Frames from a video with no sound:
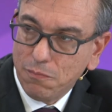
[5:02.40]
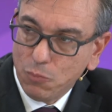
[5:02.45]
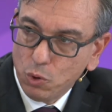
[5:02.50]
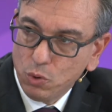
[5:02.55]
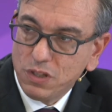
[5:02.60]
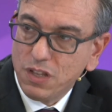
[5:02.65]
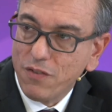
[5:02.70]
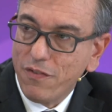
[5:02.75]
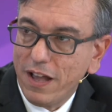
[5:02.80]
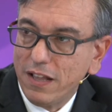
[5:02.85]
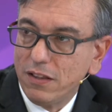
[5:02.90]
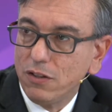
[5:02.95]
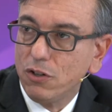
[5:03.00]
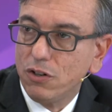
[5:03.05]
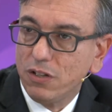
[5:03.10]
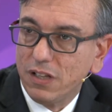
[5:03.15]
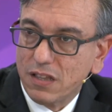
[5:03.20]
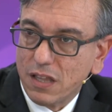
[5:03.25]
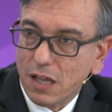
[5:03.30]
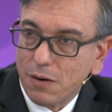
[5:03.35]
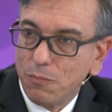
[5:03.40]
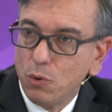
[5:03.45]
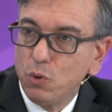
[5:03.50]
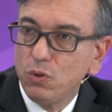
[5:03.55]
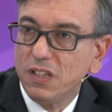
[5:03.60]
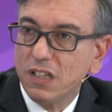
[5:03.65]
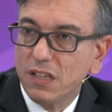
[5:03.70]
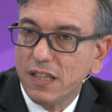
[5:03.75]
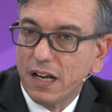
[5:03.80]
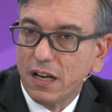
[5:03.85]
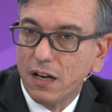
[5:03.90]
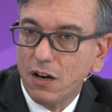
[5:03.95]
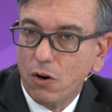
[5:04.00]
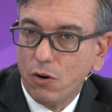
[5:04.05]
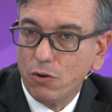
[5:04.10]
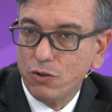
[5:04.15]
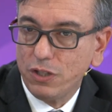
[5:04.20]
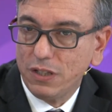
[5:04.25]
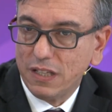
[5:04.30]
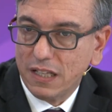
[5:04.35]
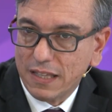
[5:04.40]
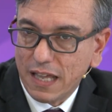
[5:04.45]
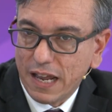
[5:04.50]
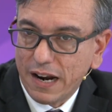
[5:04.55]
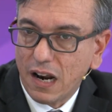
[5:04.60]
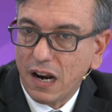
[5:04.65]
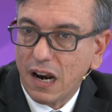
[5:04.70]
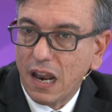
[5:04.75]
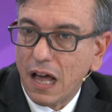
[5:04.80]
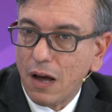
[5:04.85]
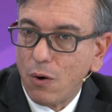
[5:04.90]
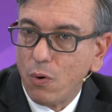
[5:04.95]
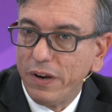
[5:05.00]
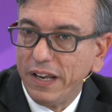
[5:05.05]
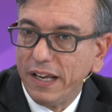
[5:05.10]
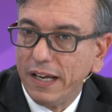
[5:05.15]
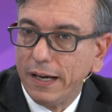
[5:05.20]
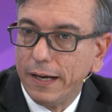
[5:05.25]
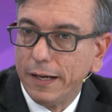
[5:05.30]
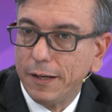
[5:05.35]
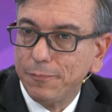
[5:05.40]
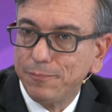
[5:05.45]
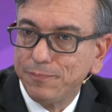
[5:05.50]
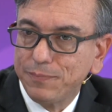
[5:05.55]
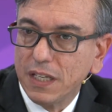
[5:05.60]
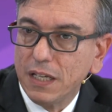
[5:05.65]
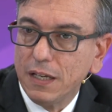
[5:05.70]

multi-vendor, that are multi-technology, that are allowing